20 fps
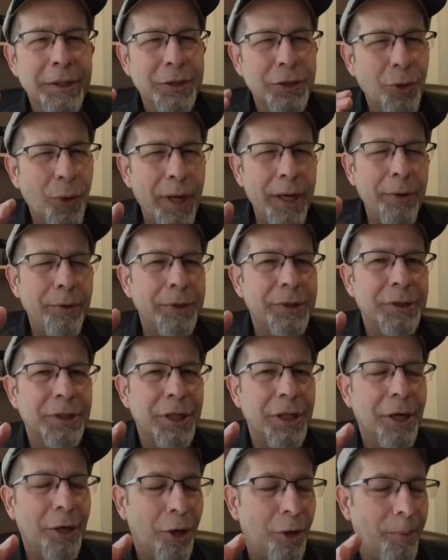Toyota
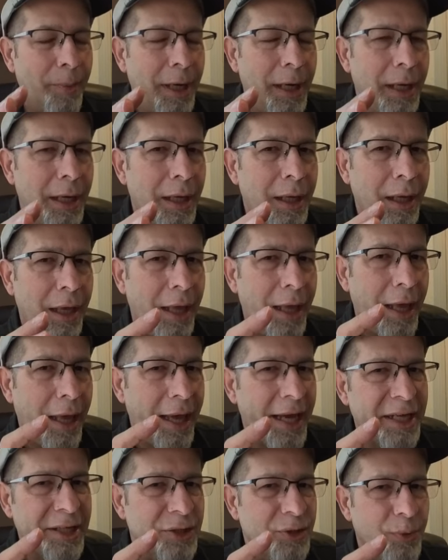Tacoma
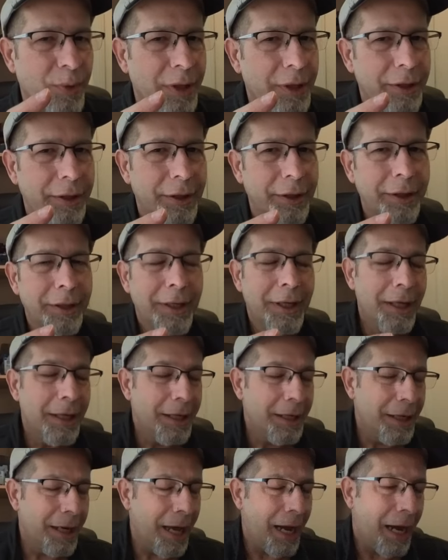X-Runner.
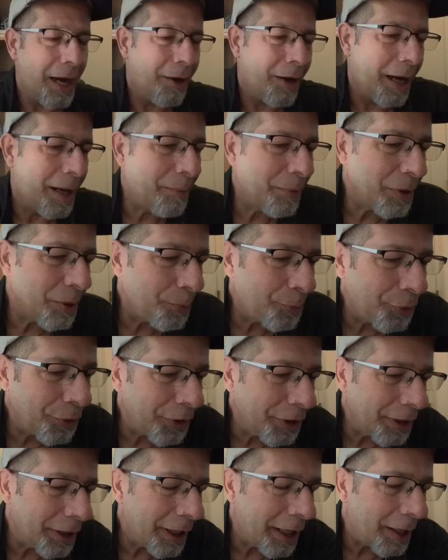Now, I'm going to
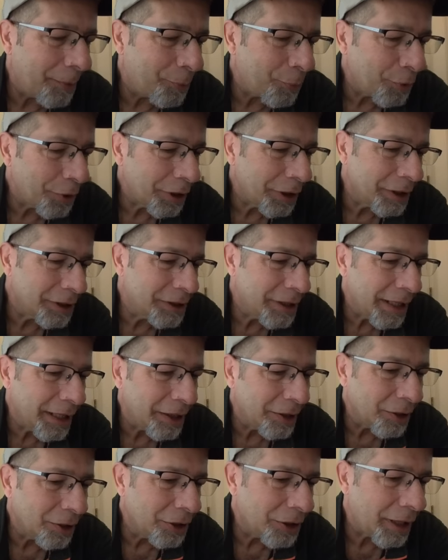pull it up. We're going to
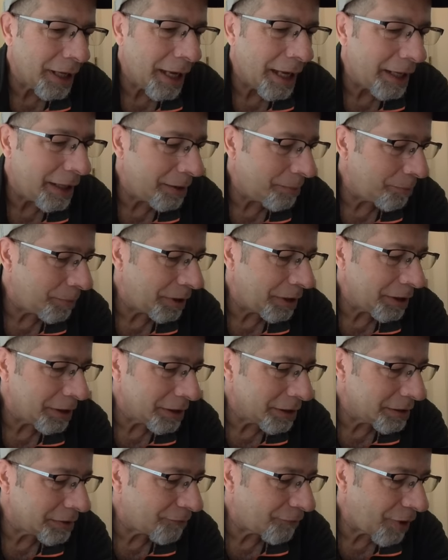take a look at it
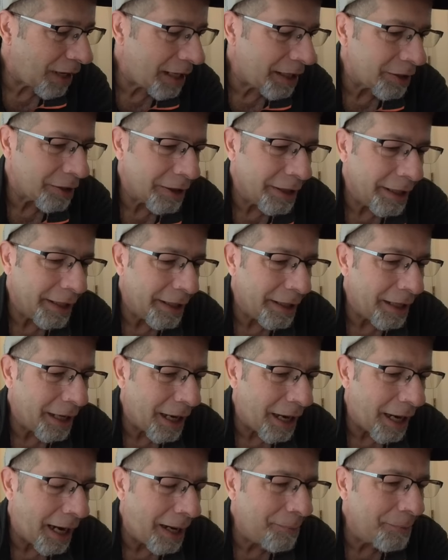because, frankly,
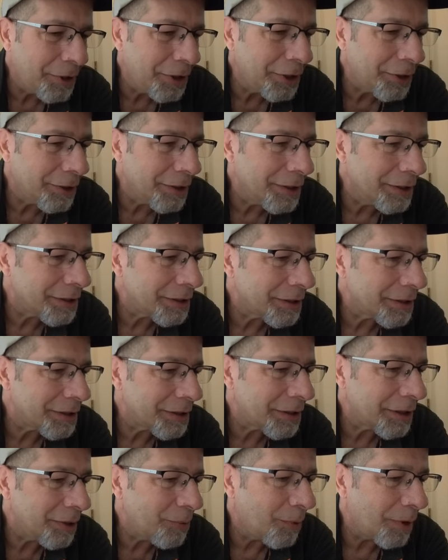I'm curious to
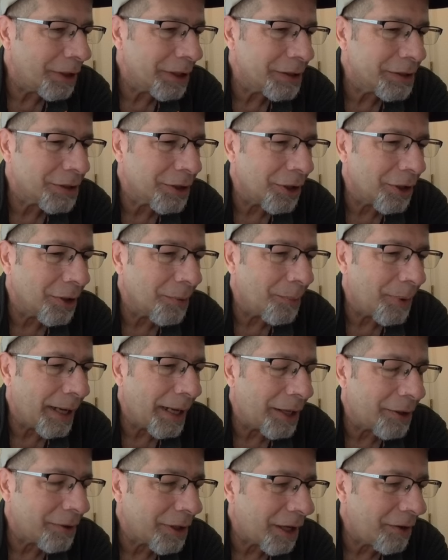see what it's all
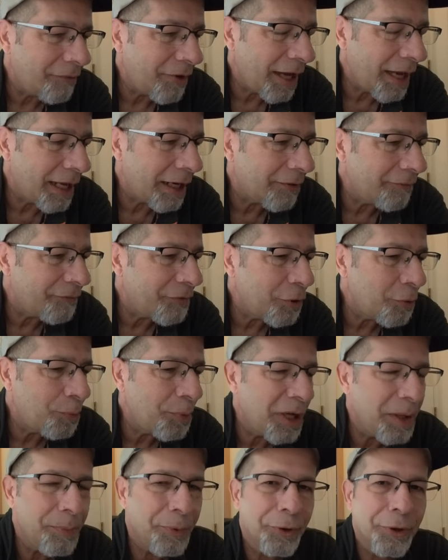about. I've had a few
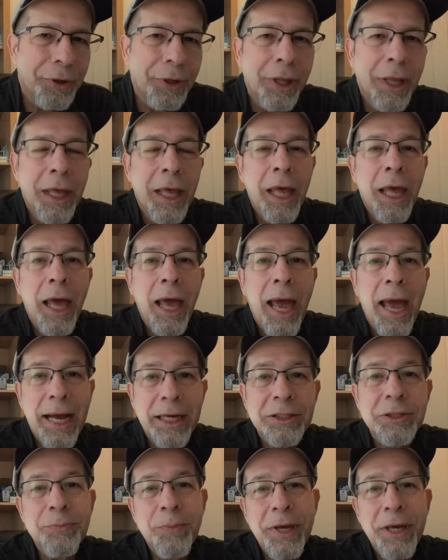people
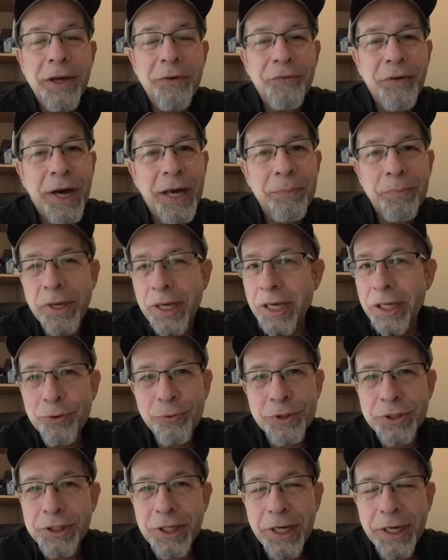ask me if I'd be
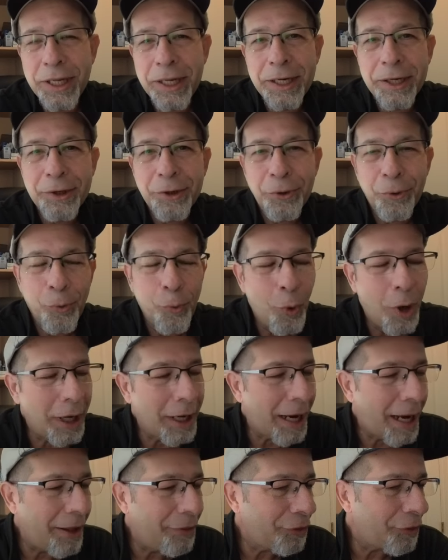interested in it or
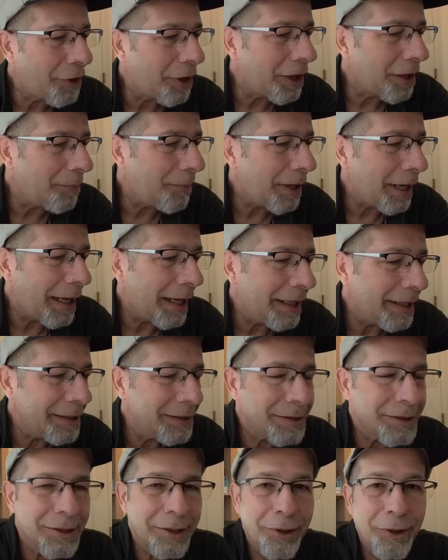what I thought about
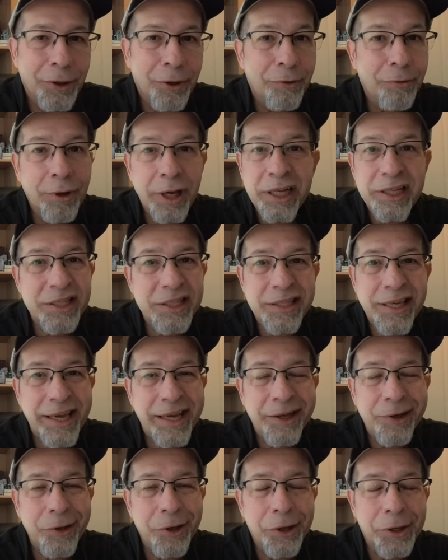it, so let's
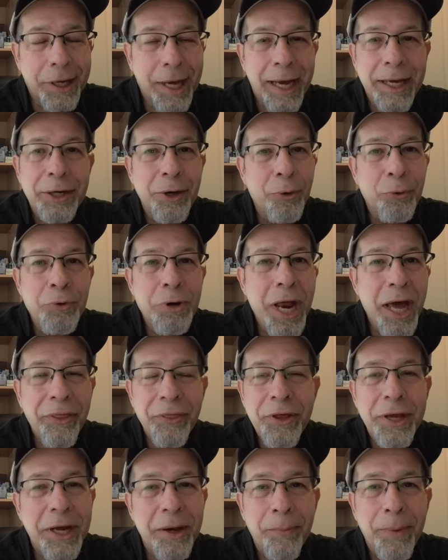take a look. I know
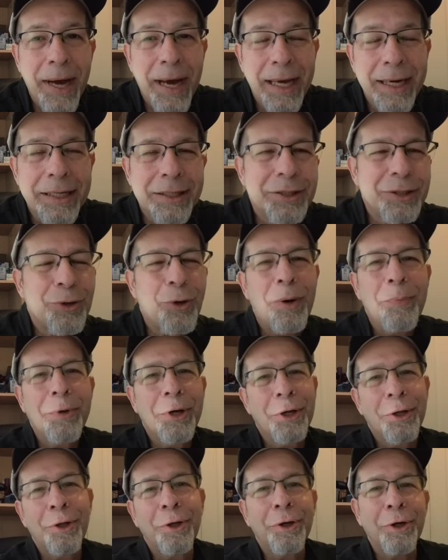nothing about it, so I'm
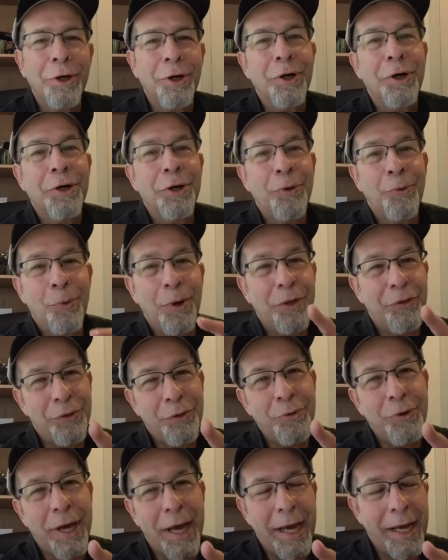going to learn with
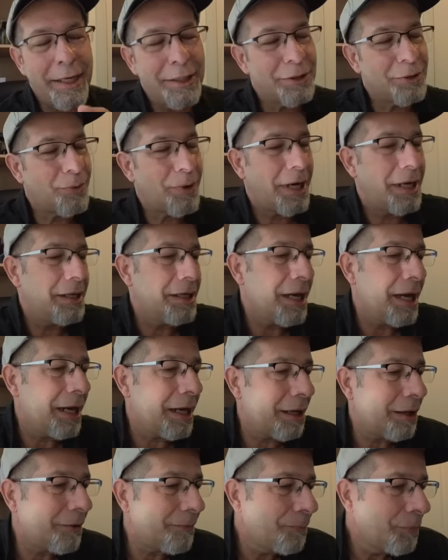you guys right
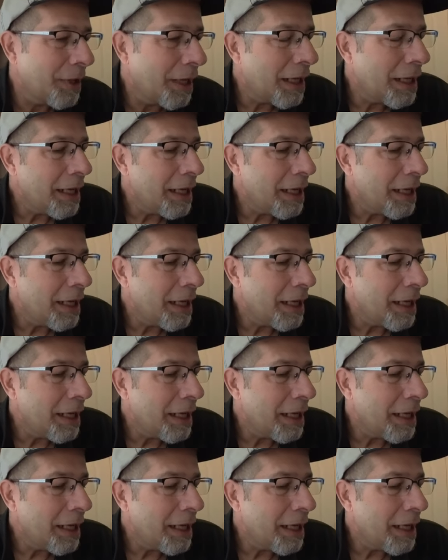now.